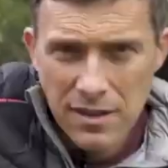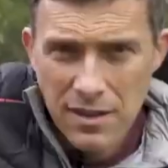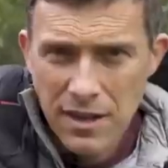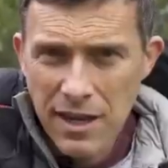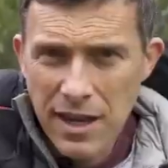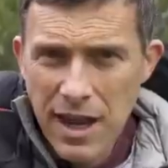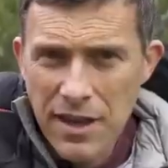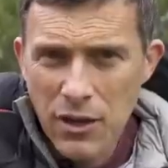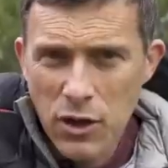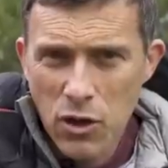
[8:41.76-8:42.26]
You
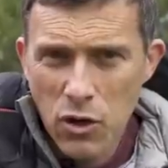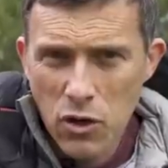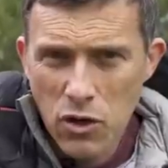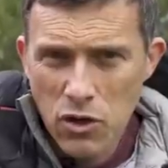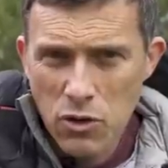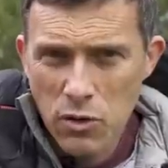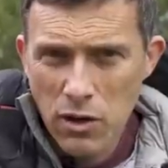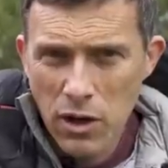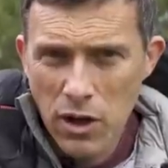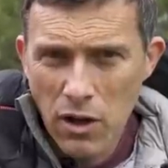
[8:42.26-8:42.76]
can get the
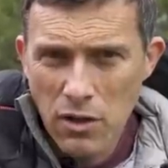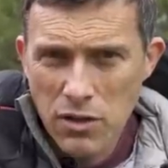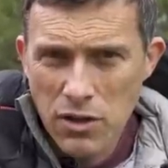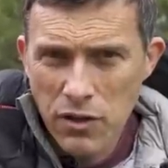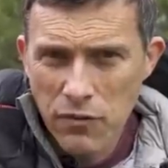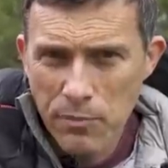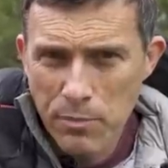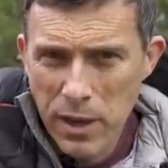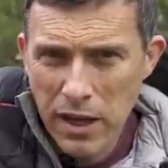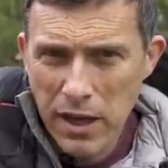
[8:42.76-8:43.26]
Corsa with
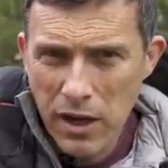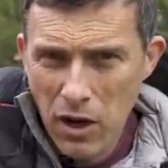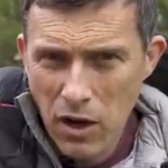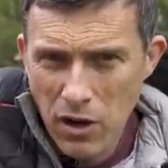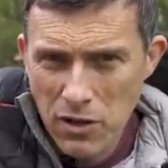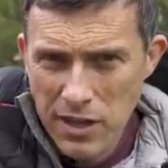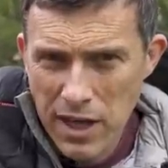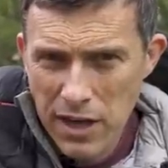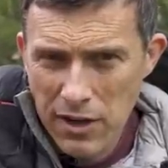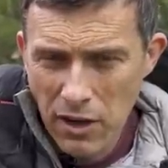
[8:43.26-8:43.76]
lots of big
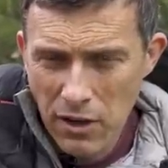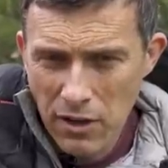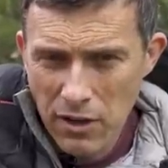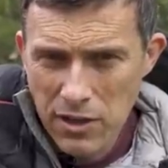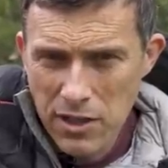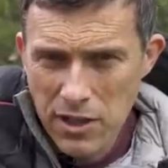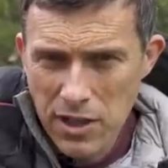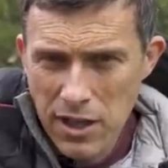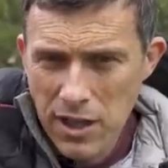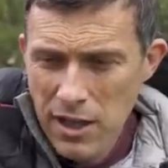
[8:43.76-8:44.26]
car
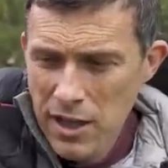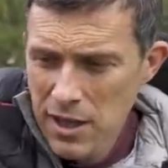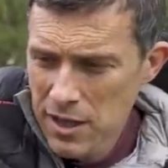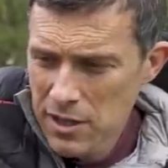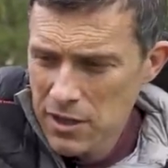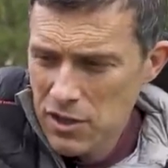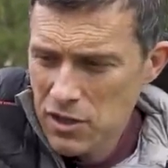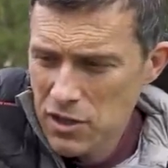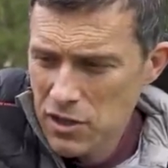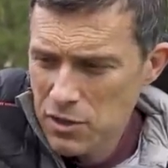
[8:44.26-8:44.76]
technology,
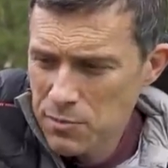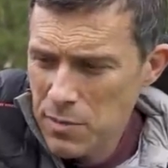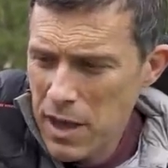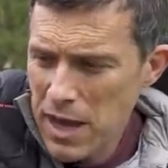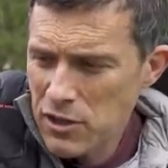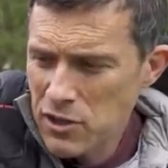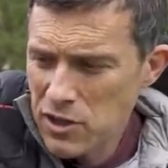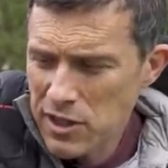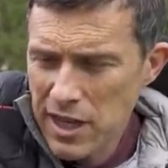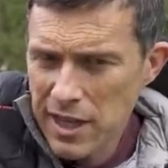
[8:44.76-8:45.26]
such as
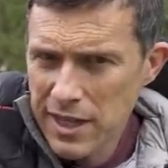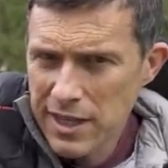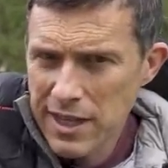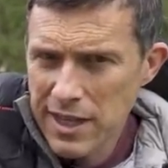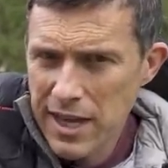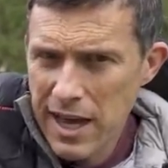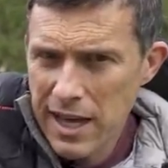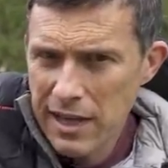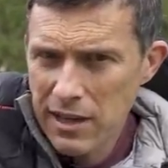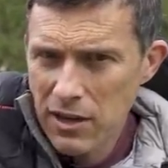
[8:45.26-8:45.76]
matrix
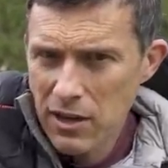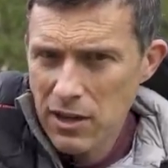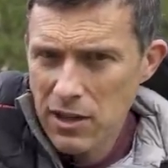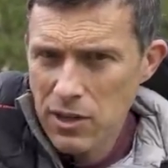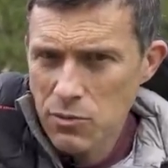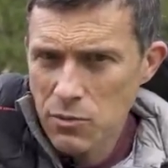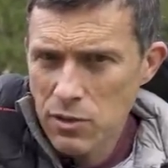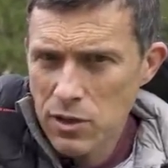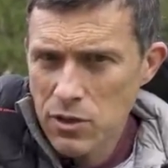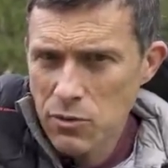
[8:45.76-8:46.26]
LED
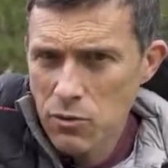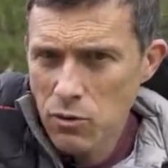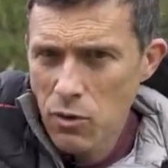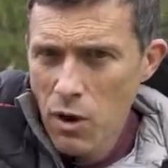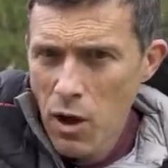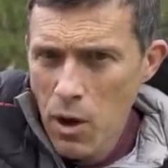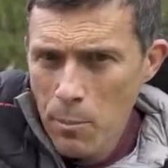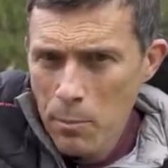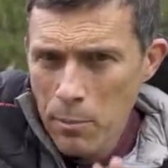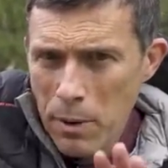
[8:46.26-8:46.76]
headlights, which will
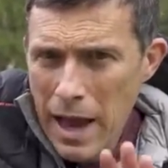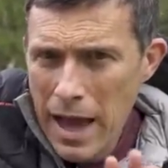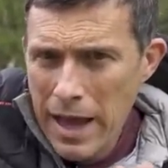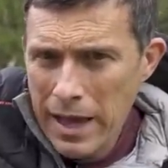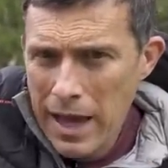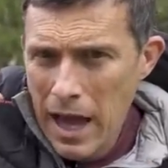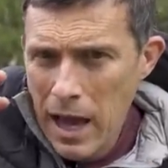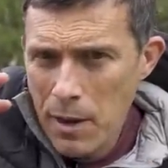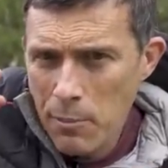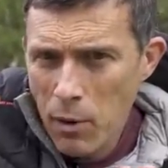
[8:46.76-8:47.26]

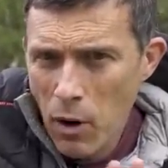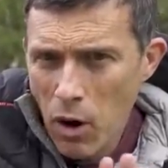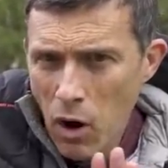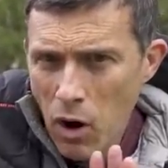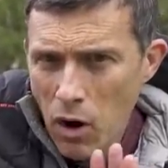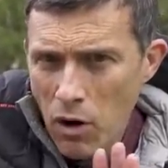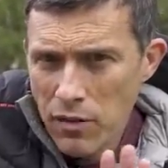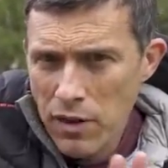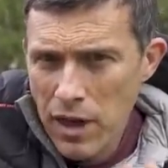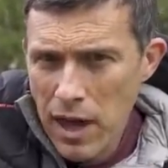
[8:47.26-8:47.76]
blank out
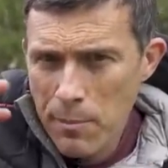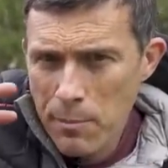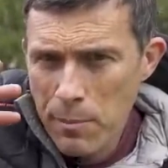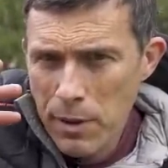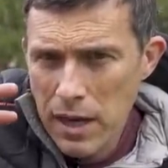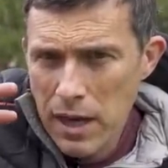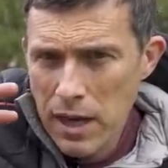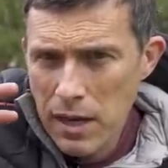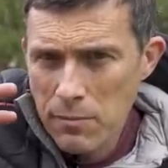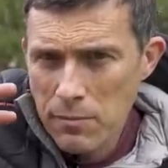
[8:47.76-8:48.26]
part of their
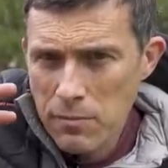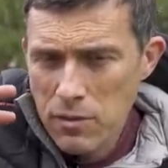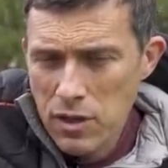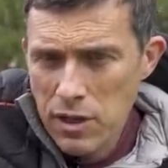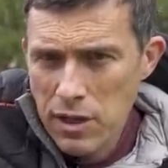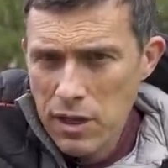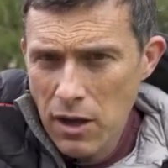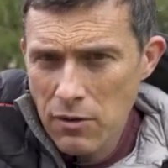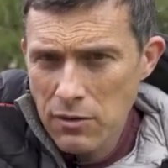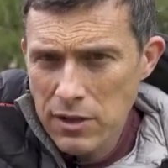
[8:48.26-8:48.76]
beam so
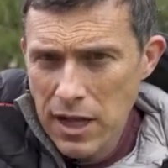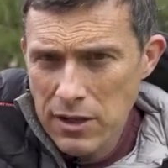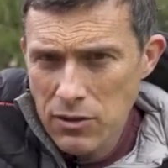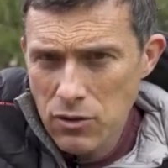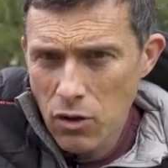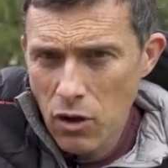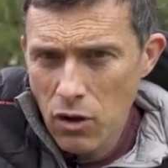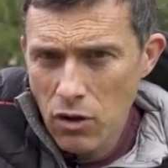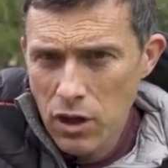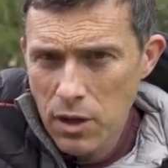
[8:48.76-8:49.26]
they don't
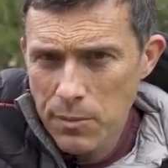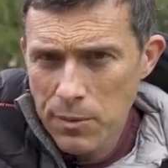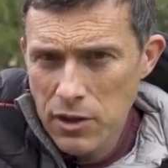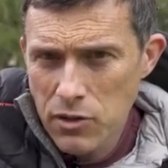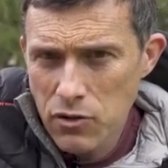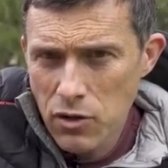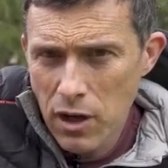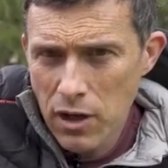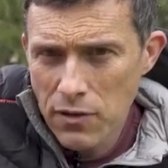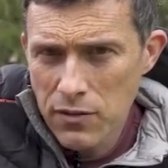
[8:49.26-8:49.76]
dazzle oncoming
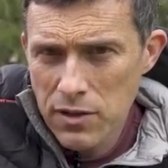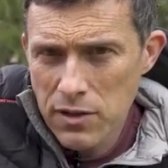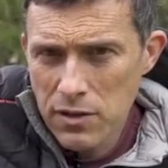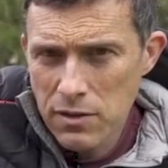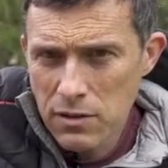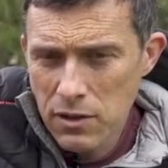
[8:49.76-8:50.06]
drivers.